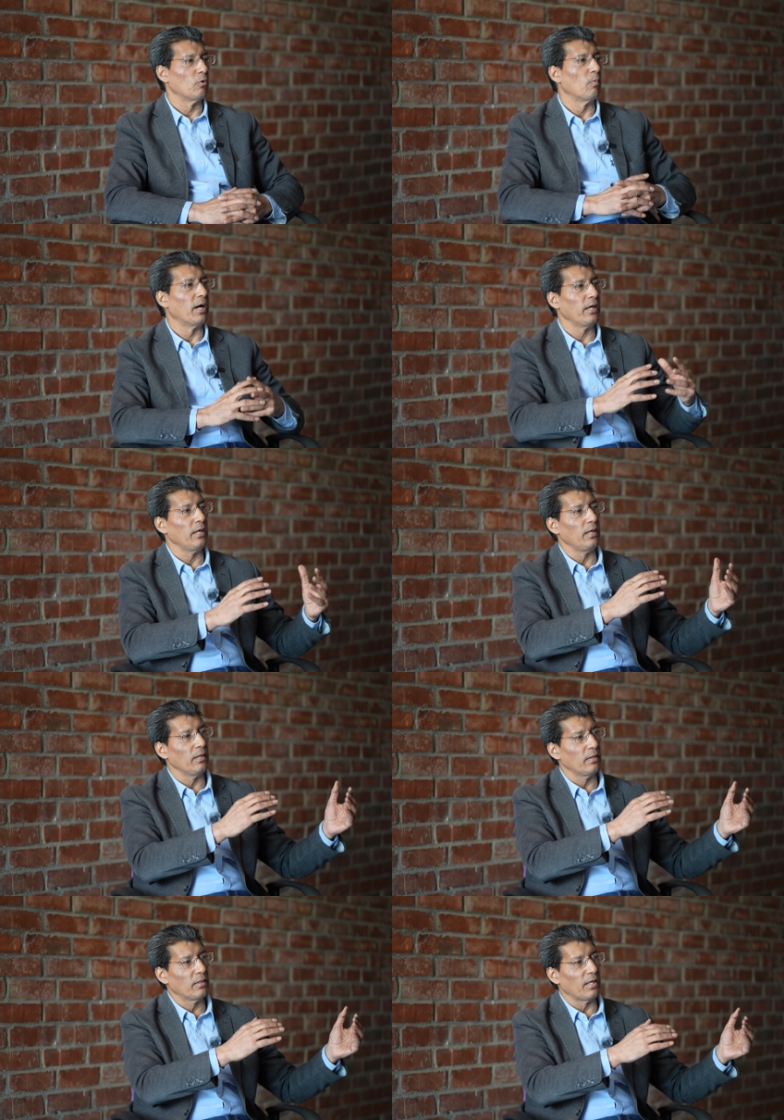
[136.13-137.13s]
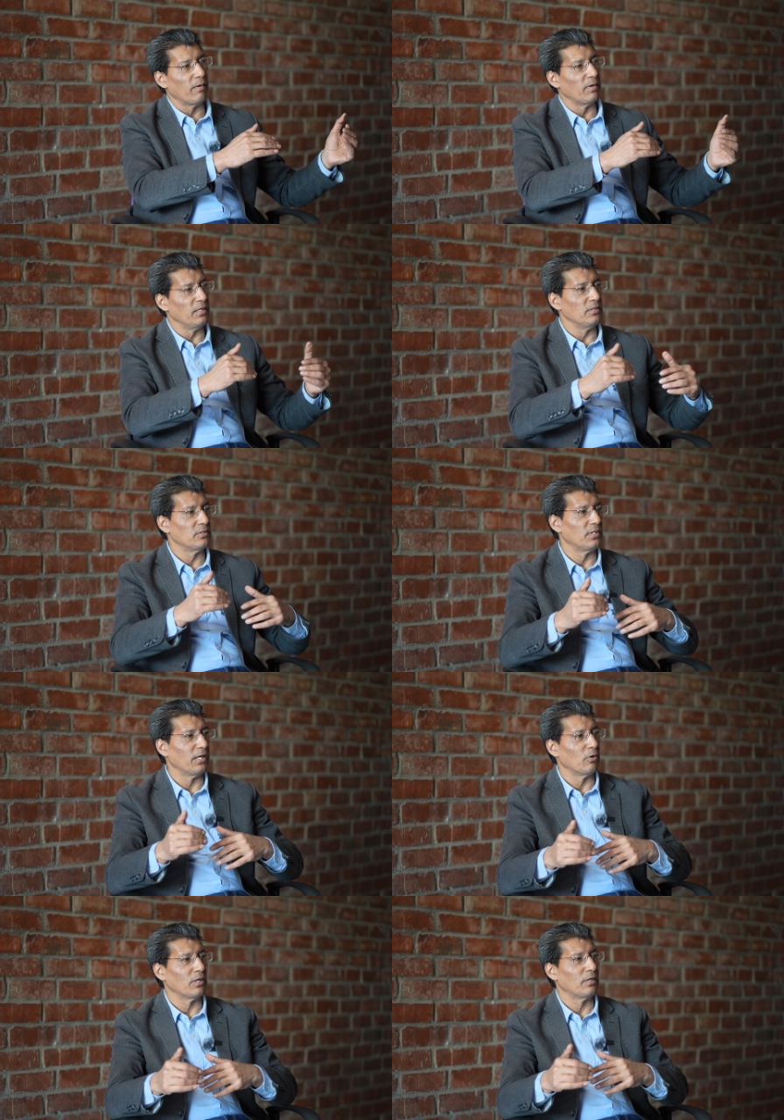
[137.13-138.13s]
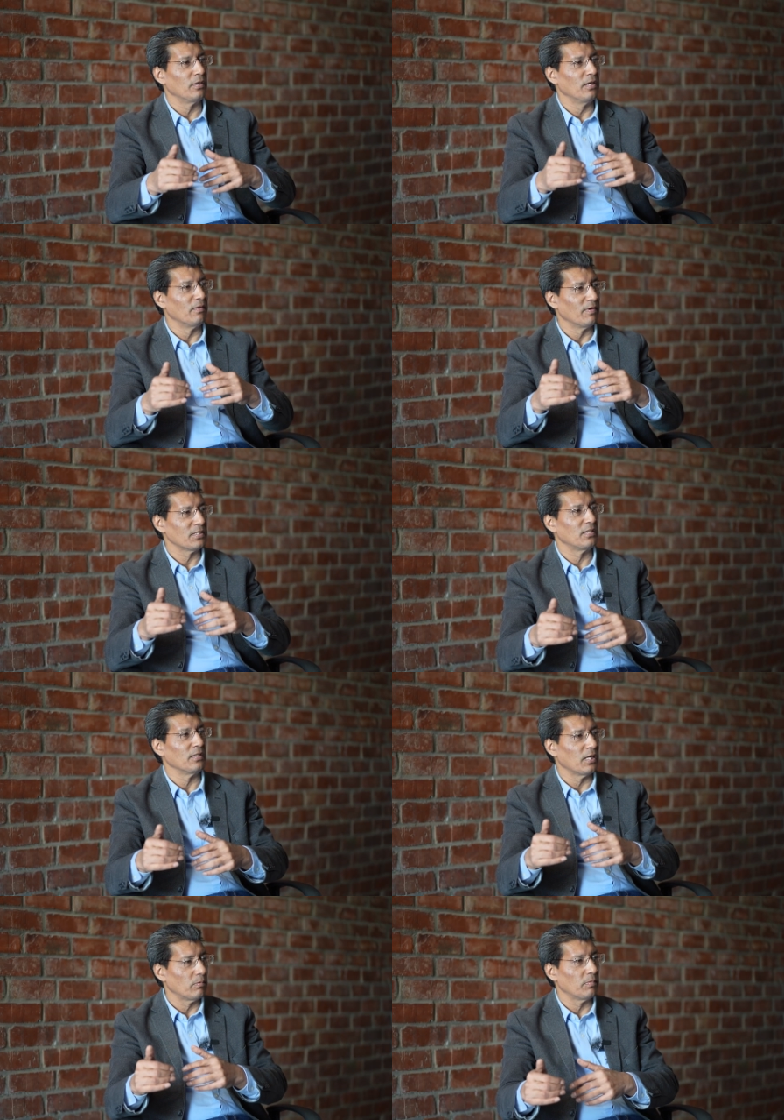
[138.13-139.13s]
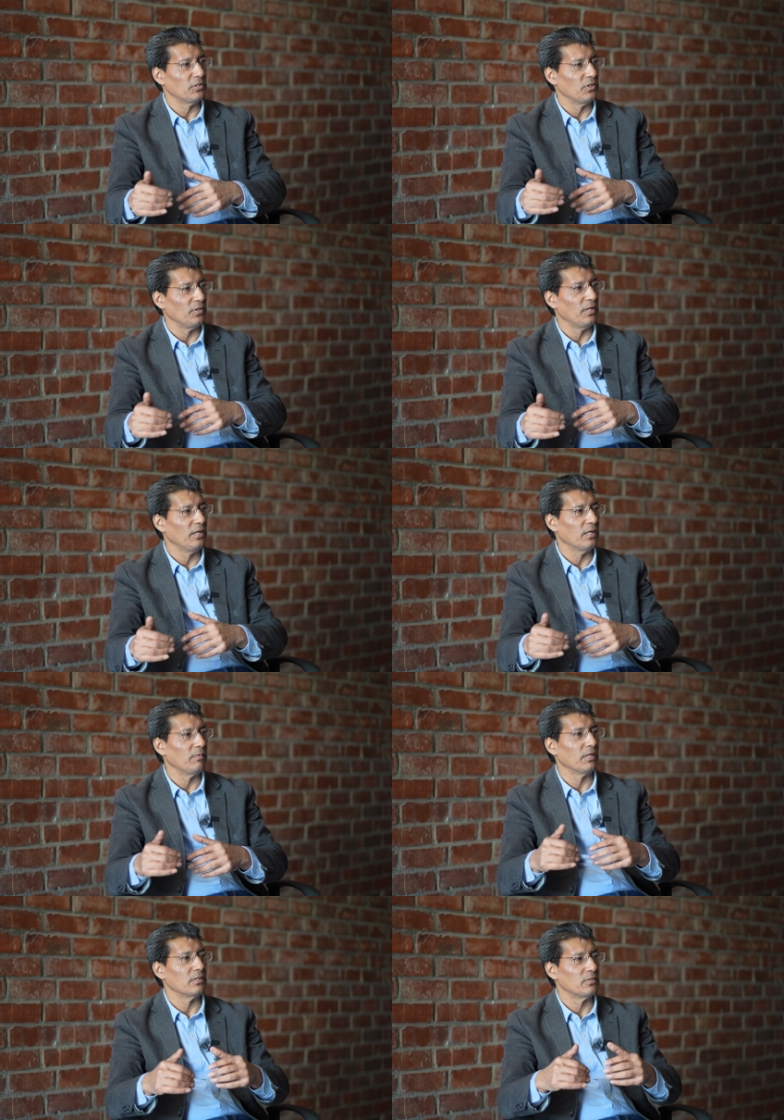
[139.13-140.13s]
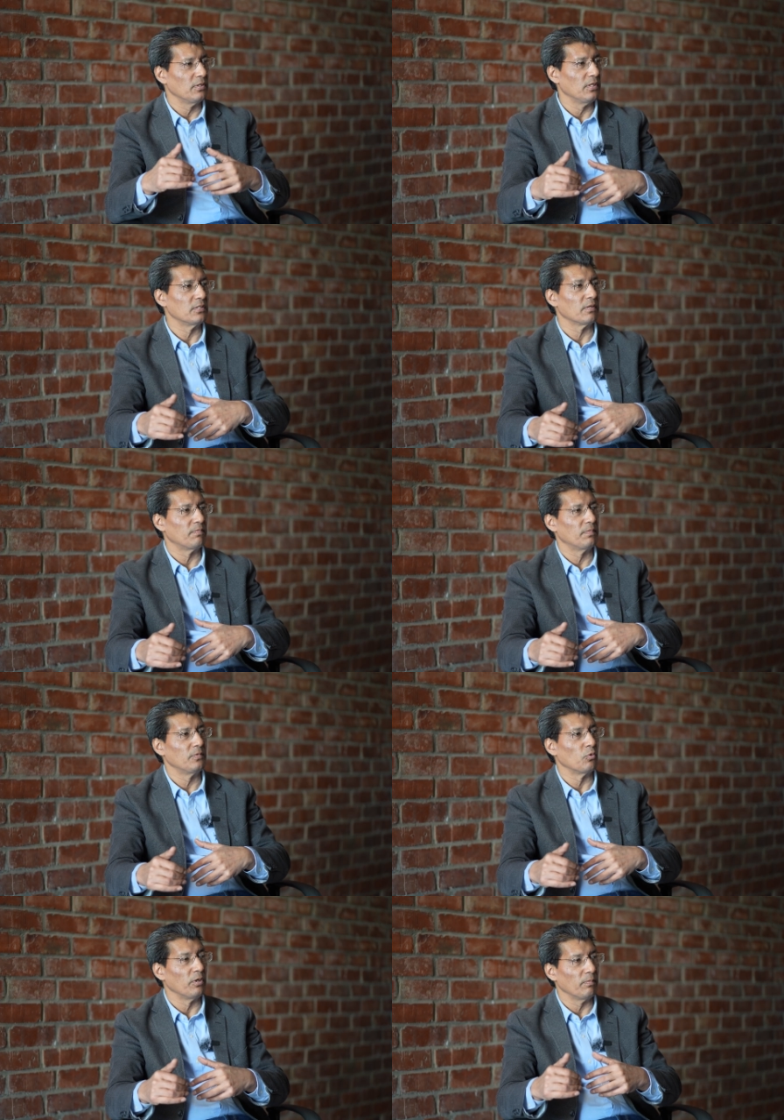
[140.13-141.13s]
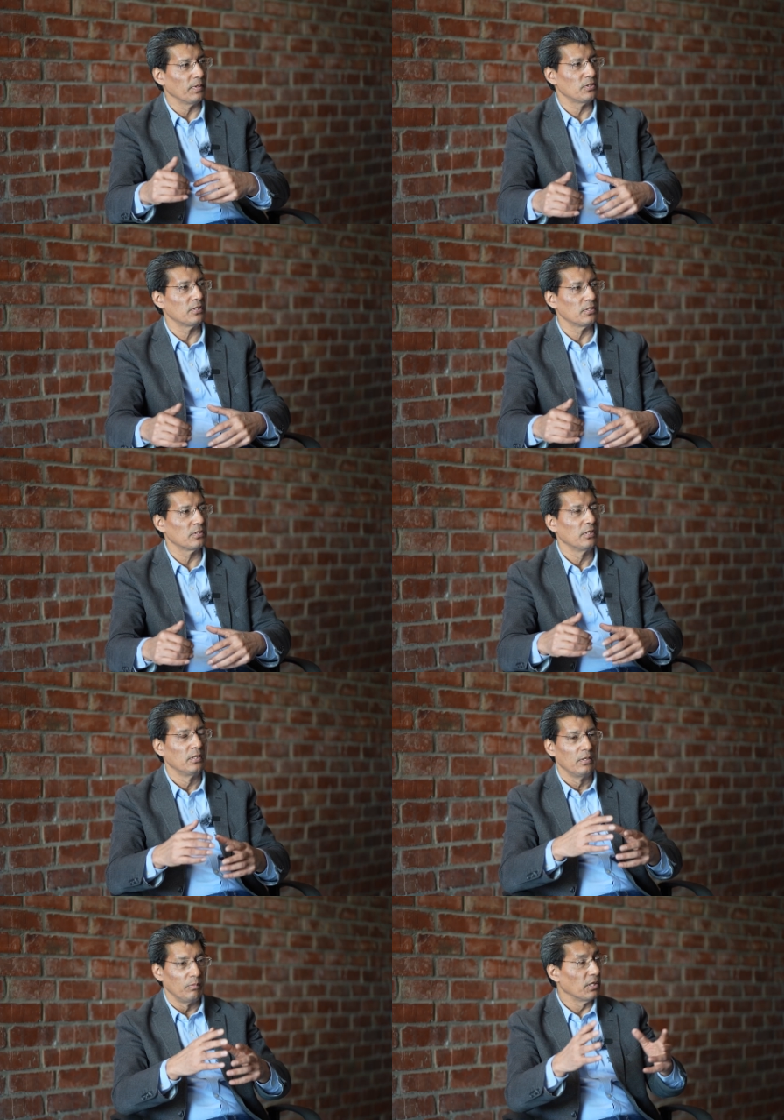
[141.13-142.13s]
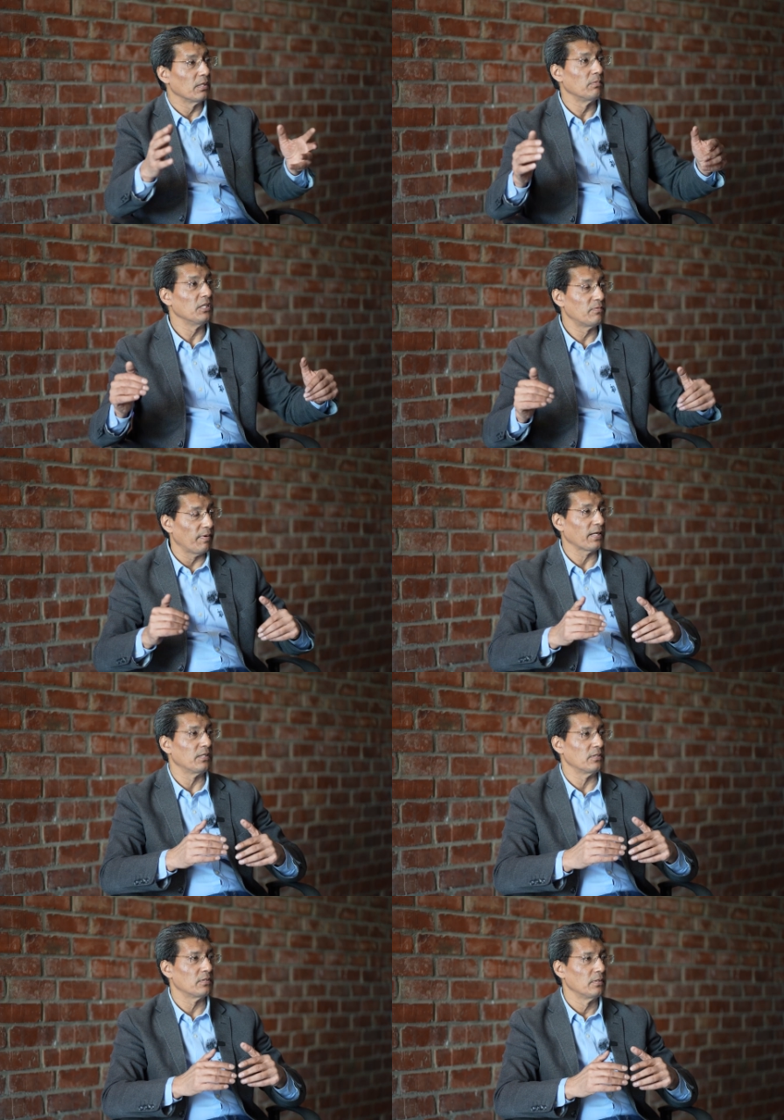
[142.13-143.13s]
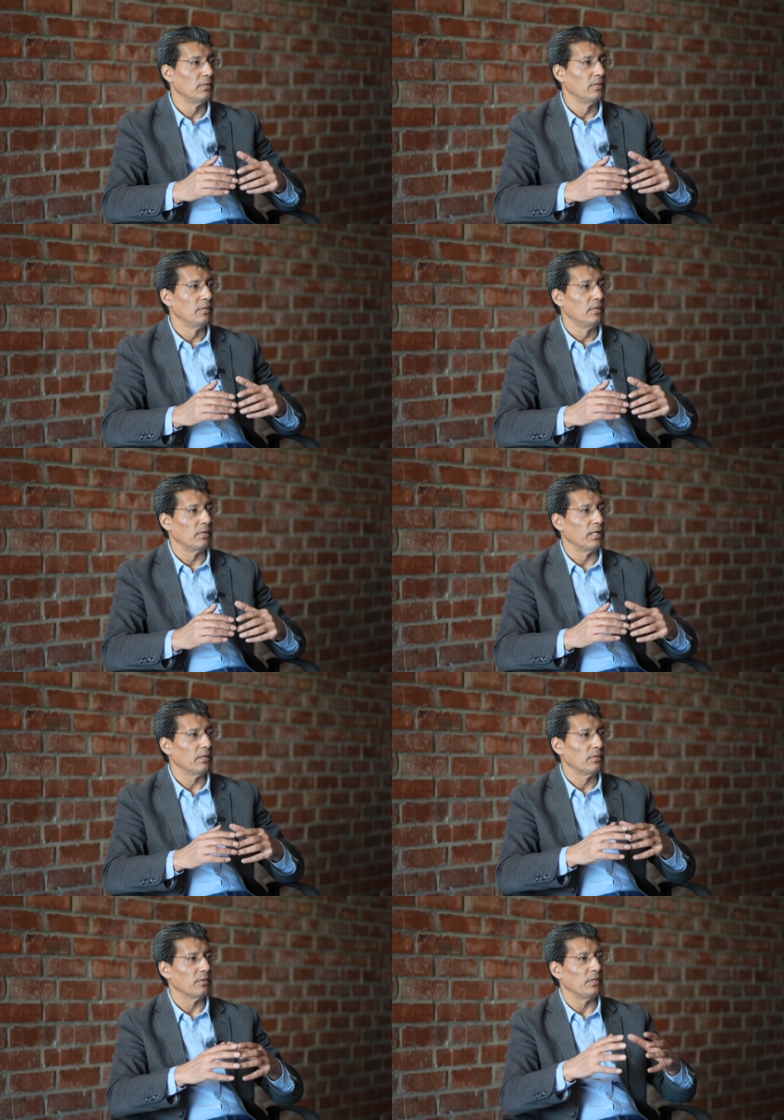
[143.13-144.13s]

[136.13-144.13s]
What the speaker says: So why Taiwanese, they're not investing that much in India? Because ease of doing business, because of these factors, right?